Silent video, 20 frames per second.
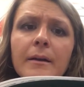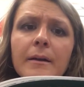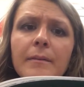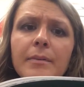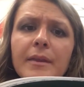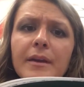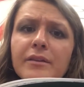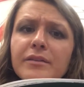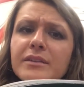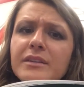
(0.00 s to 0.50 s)

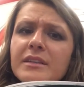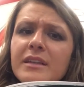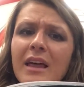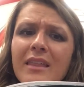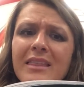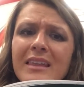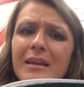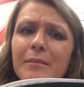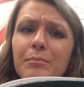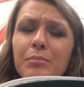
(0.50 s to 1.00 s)
There's
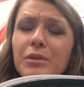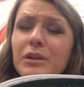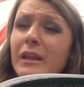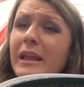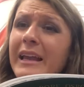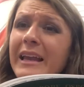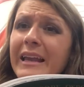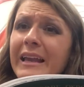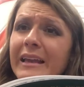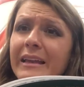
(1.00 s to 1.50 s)
nothing
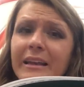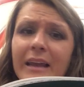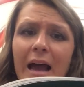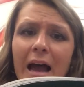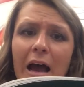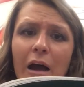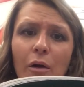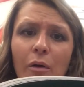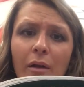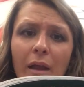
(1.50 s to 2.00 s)
plain
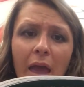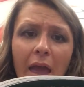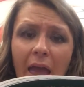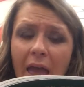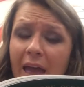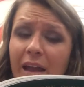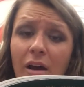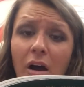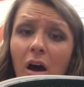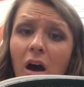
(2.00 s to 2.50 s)
out
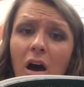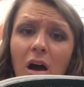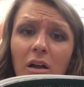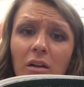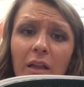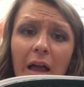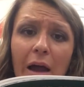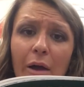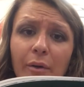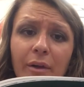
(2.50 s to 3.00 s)
at all
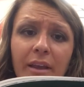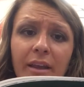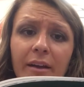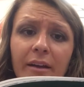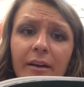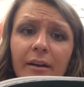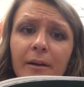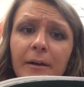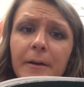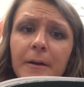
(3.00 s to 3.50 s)
out here.